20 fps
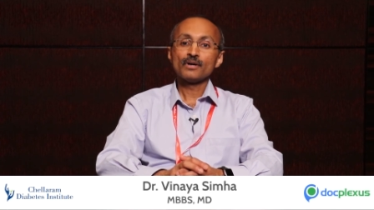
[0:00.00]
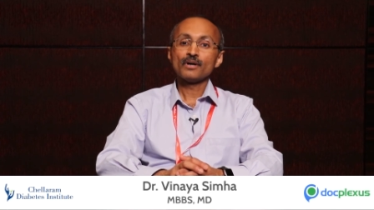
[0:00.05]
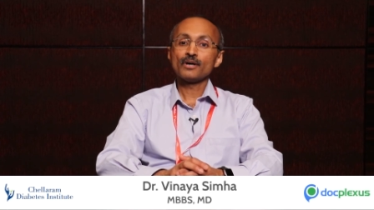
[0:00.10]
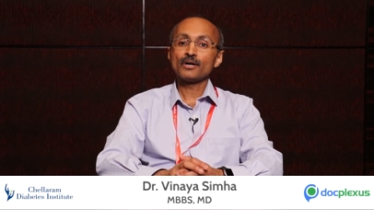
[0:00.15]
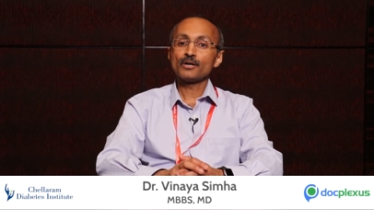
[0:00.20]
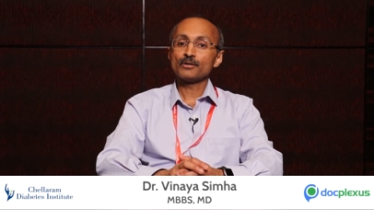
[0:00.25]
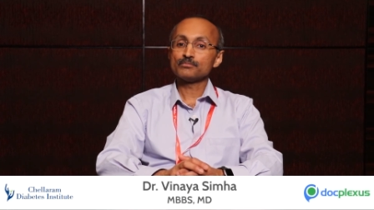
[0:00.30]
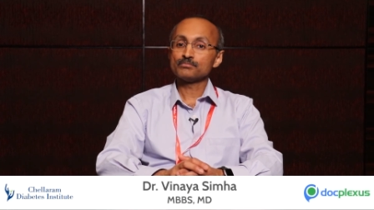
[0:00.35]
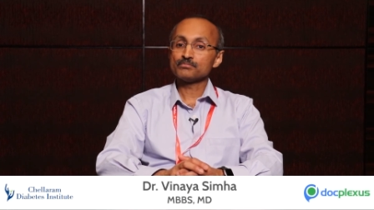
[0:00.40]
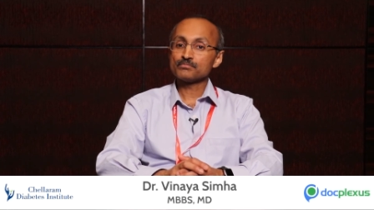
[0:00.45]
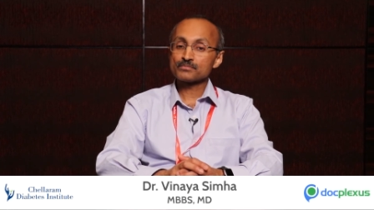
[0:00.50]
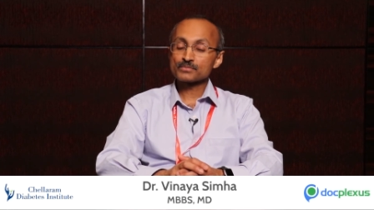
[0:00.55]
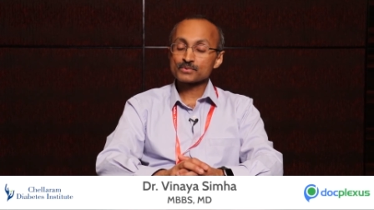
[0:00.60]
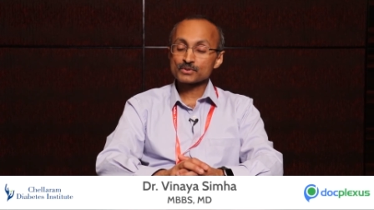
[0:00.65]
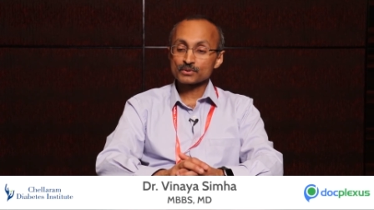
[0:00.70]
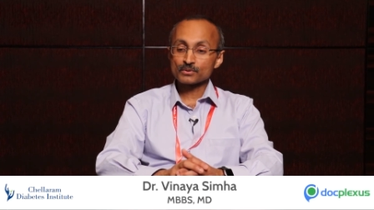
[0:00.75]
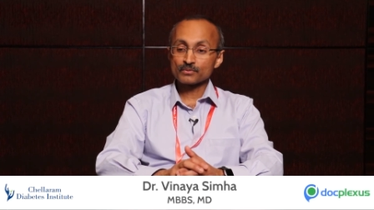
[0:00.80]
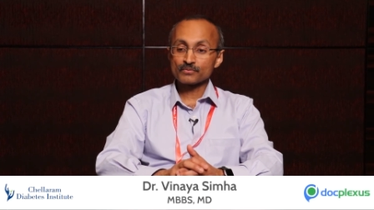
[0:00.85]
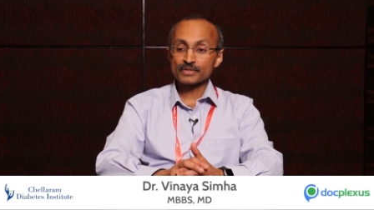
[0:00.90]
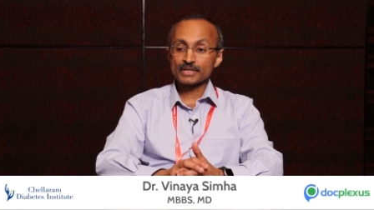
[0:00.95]
Um,
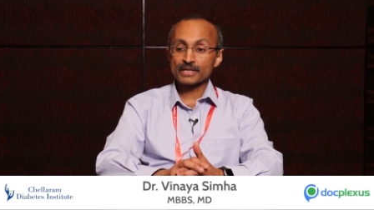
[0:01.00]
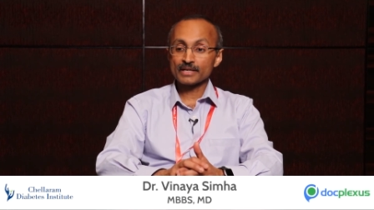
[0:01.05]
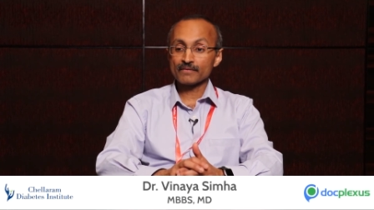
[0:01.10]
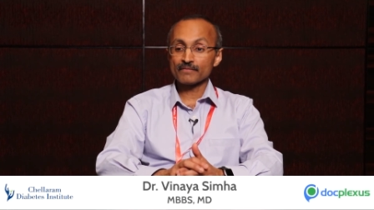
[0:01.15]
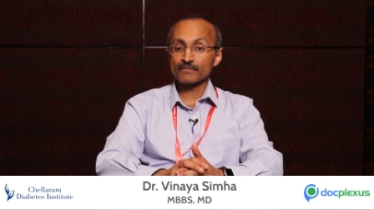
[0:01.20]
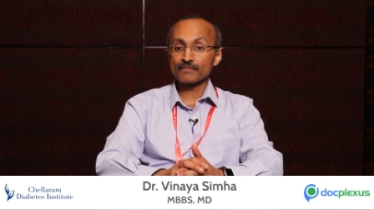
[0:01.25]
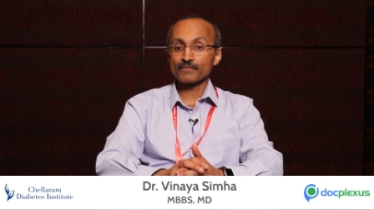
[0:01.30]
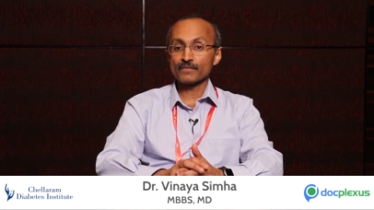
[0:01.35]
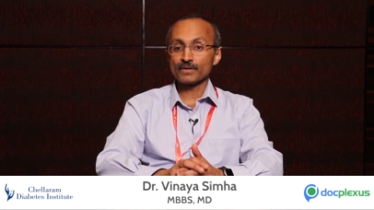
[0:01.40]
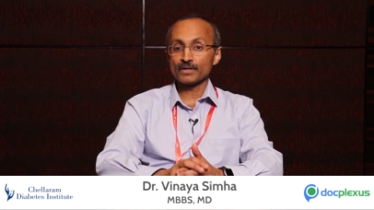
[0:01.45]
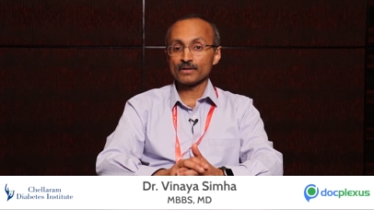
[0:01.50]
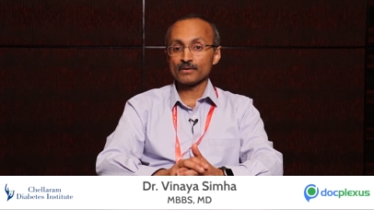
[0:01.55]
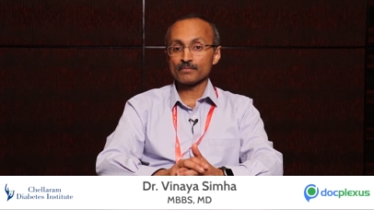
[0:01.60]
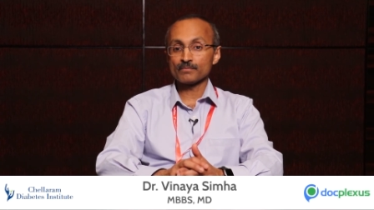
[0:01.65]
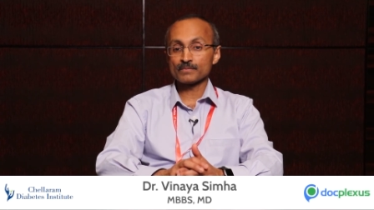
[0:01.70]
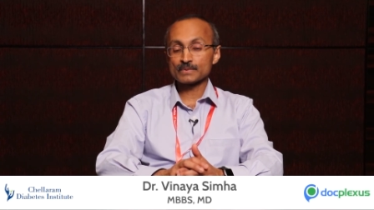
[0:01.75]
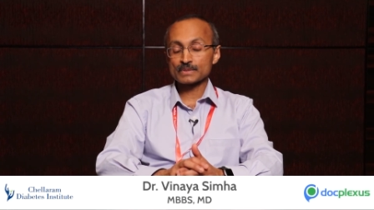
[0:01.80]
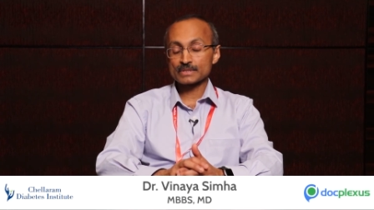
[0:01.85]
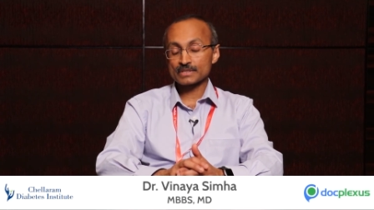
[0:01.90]
so we have uh,